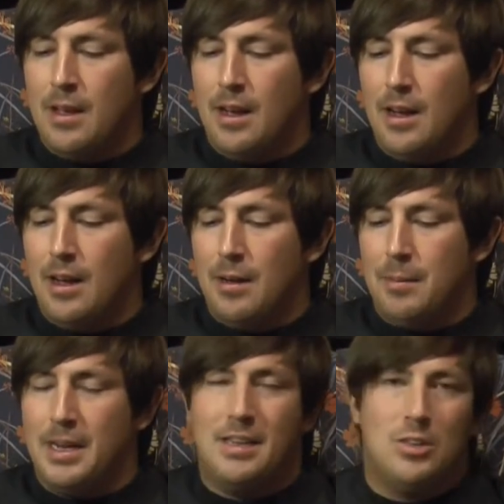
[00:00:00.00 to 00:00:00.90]

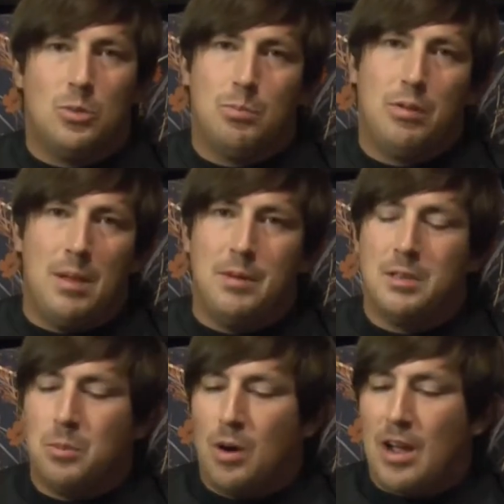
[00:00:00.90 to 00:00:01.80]
I didn't play
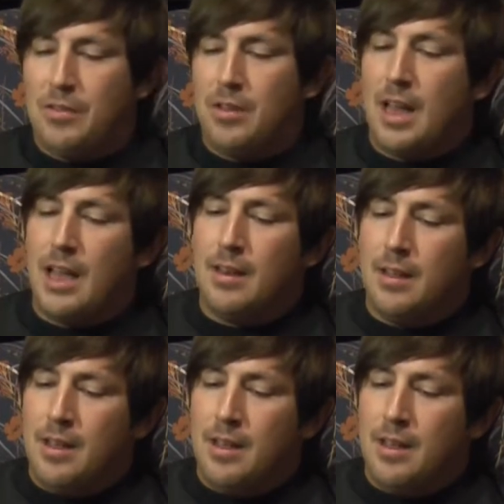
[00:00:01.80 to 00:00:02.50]
much more after that.